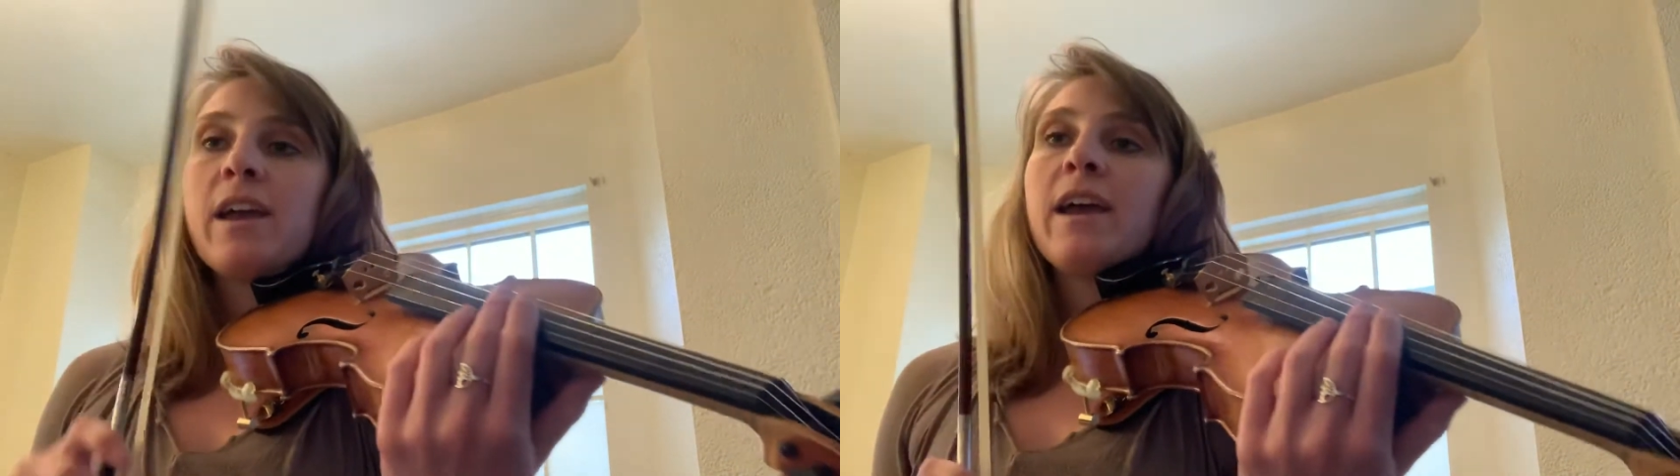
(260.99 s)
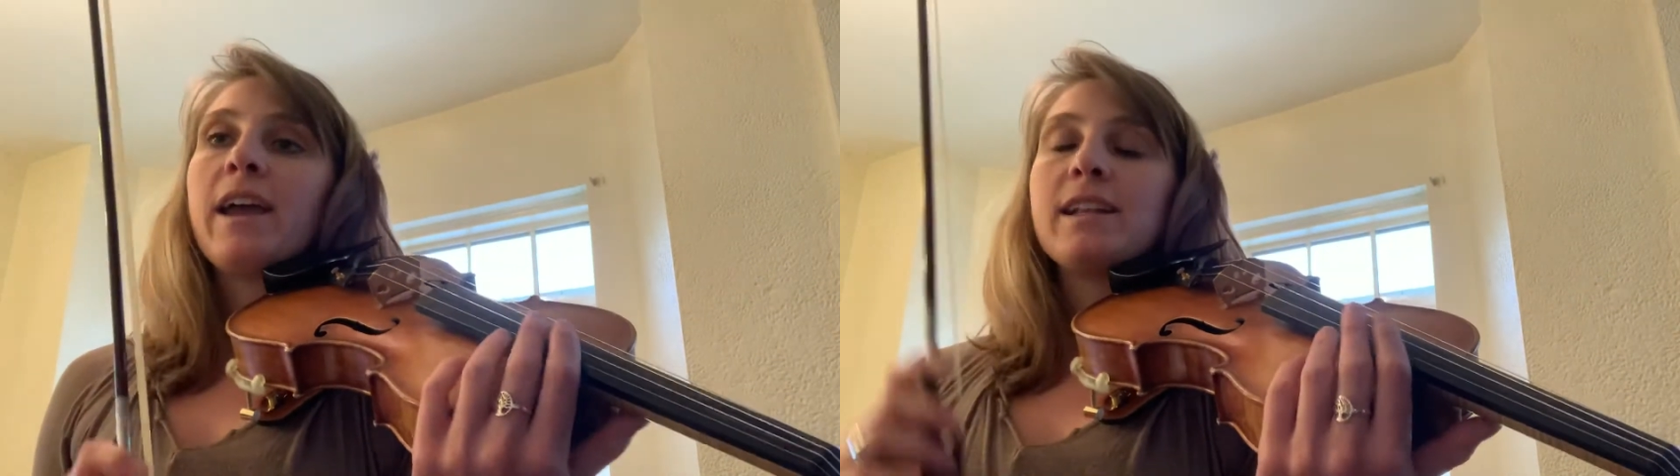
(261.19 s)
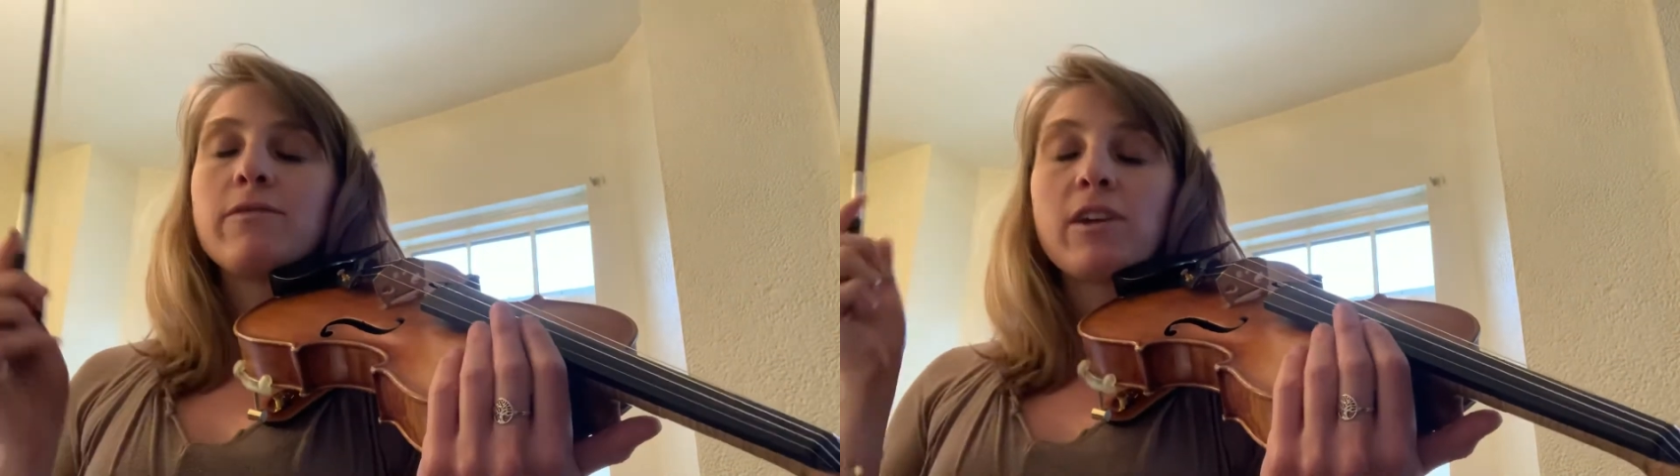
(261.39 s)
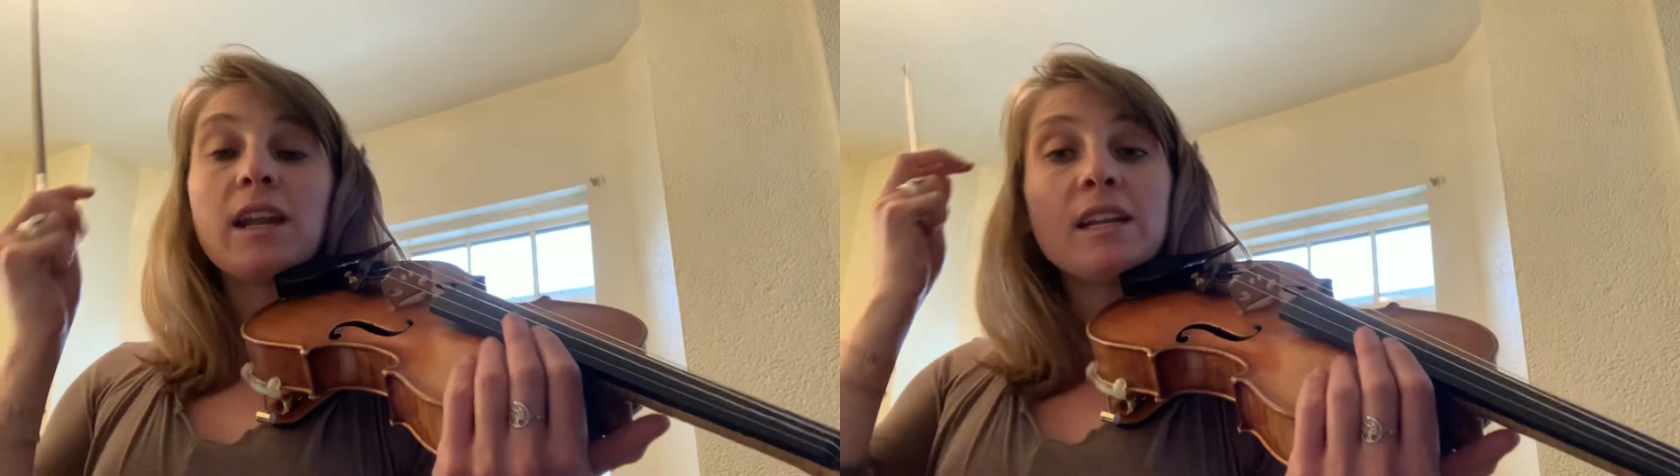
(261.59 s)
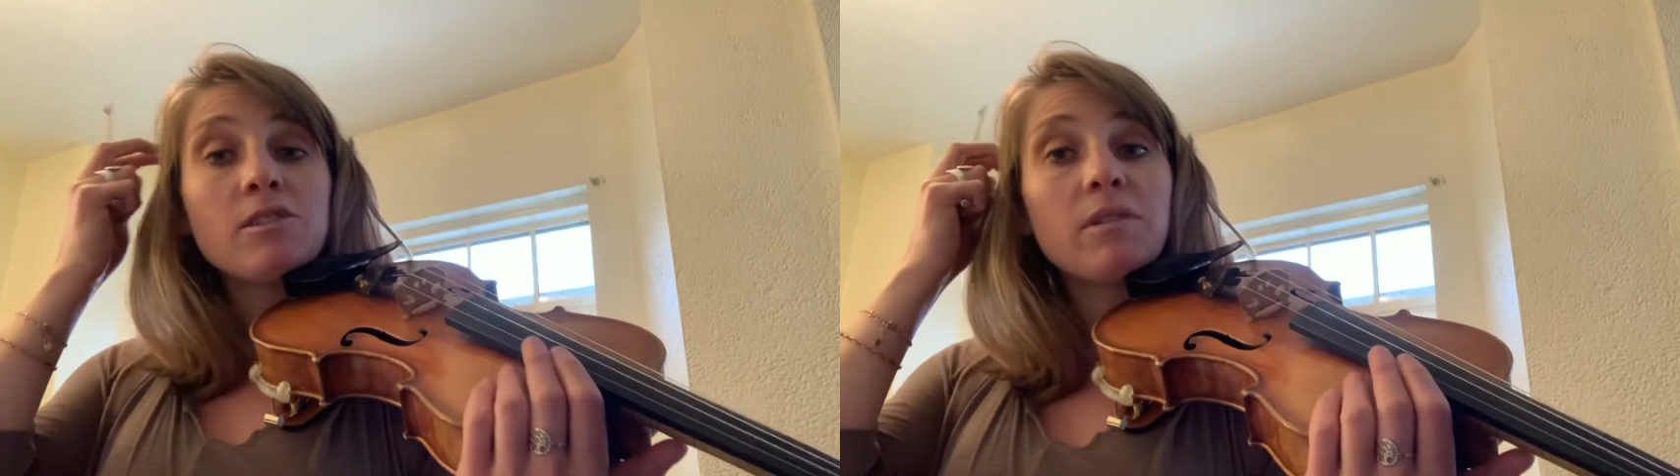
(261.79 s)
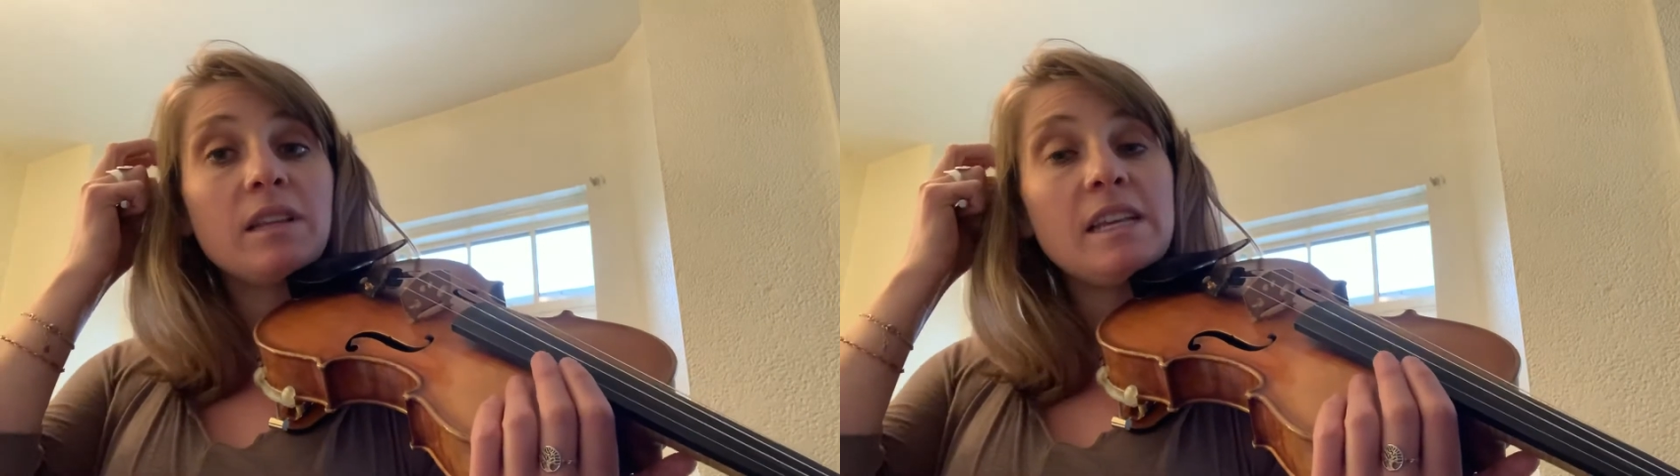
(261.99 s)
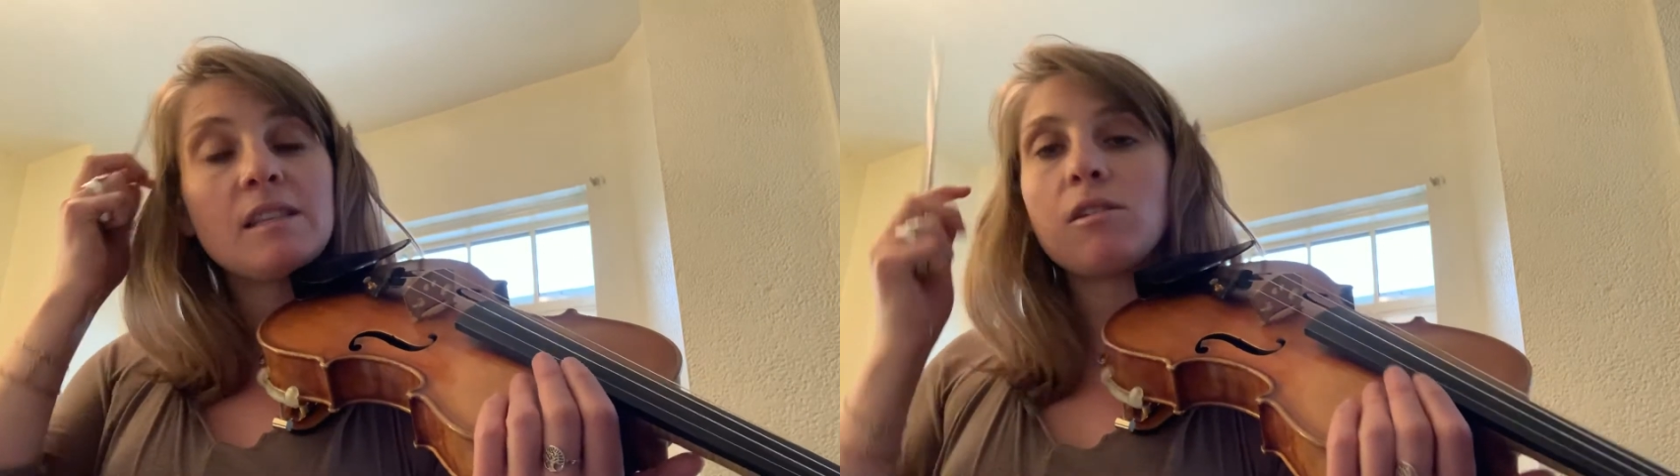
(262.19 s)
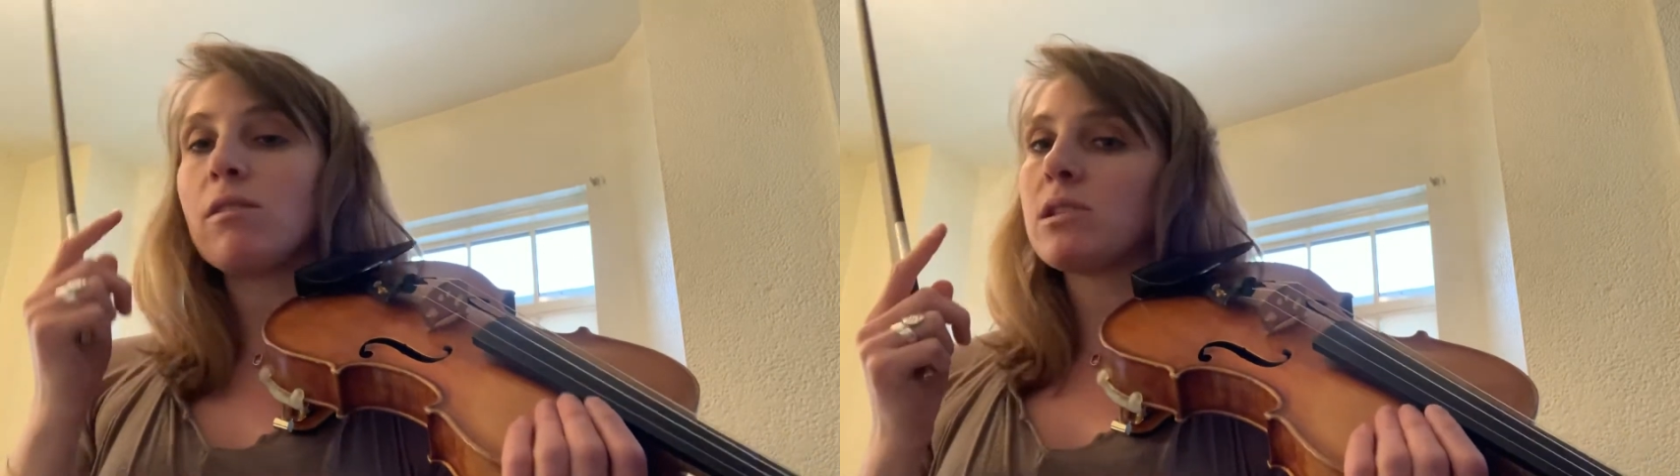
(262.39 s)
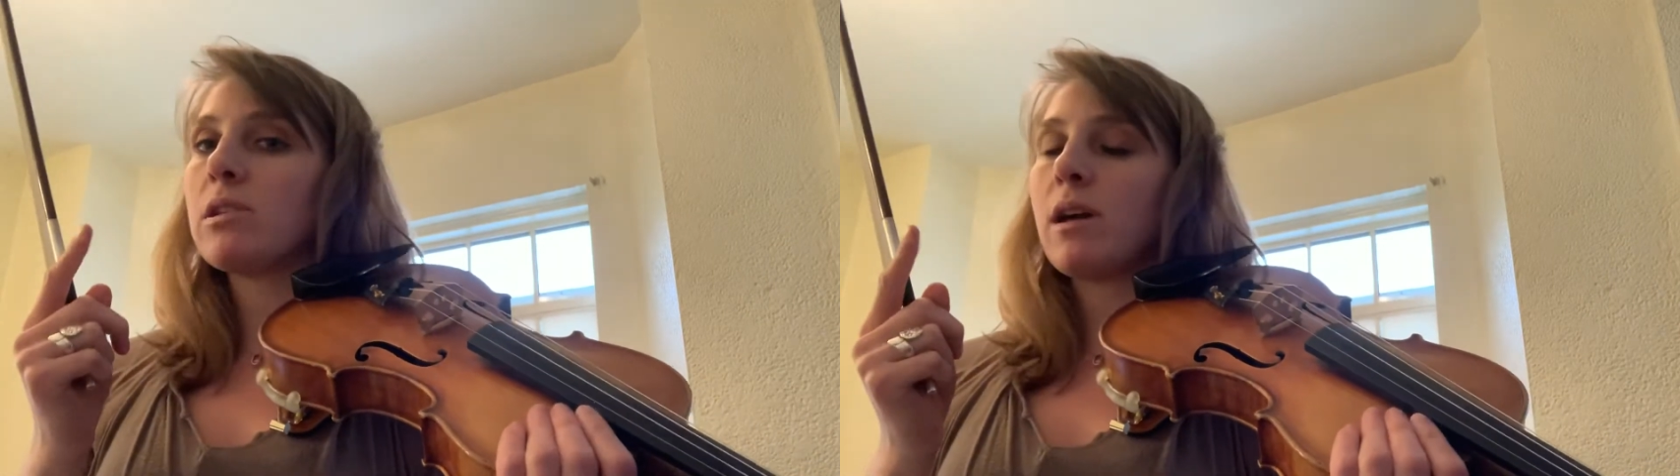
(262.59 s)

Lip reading: It's forgetting to release. It's also